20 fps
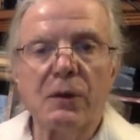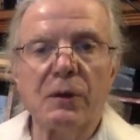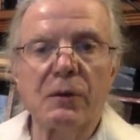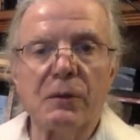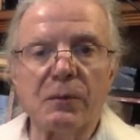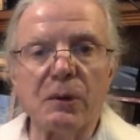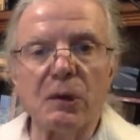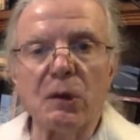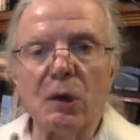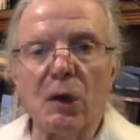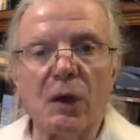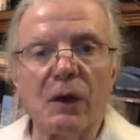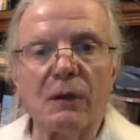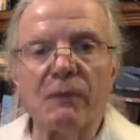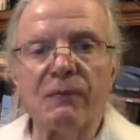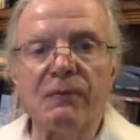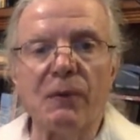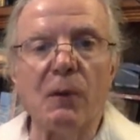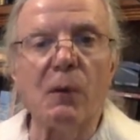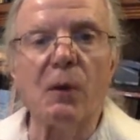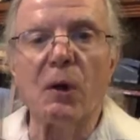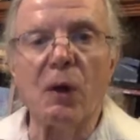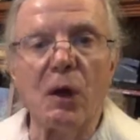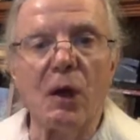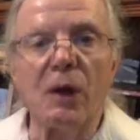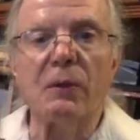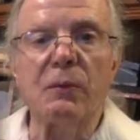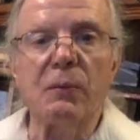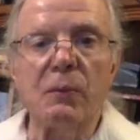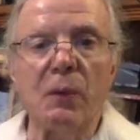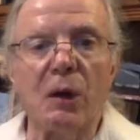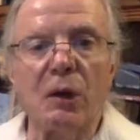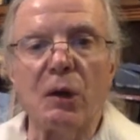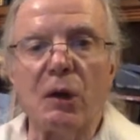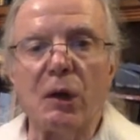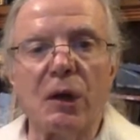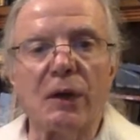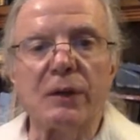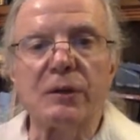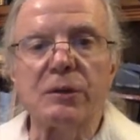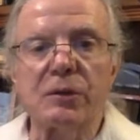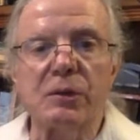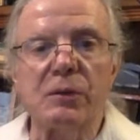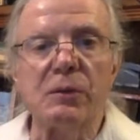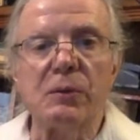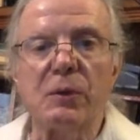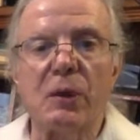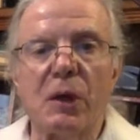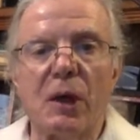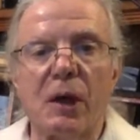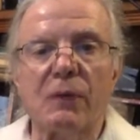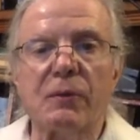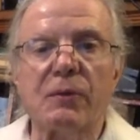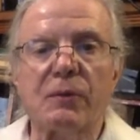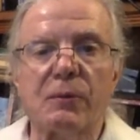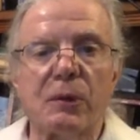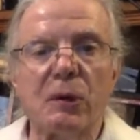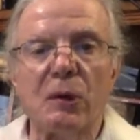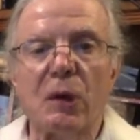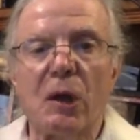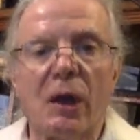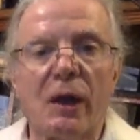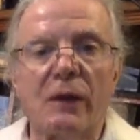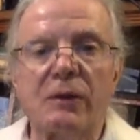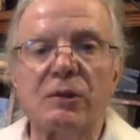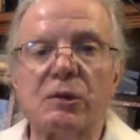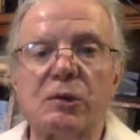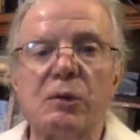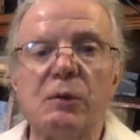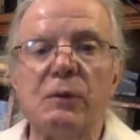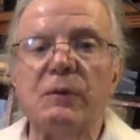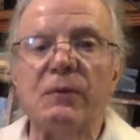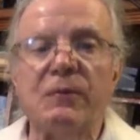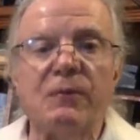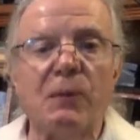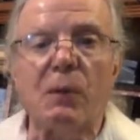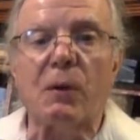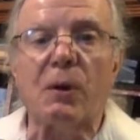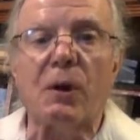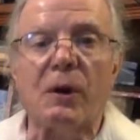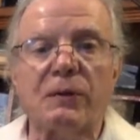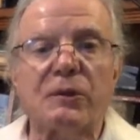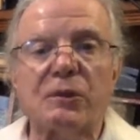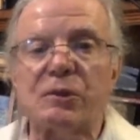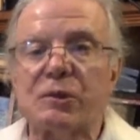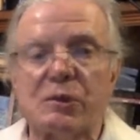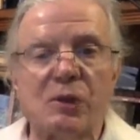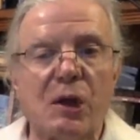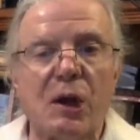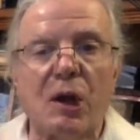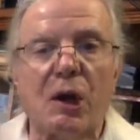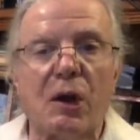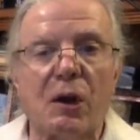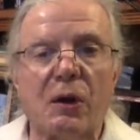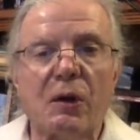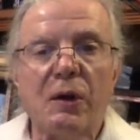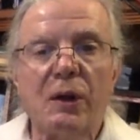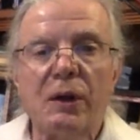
3 and 4 and 1 and 2 and 3 and 2 and 4 on the snare. 4.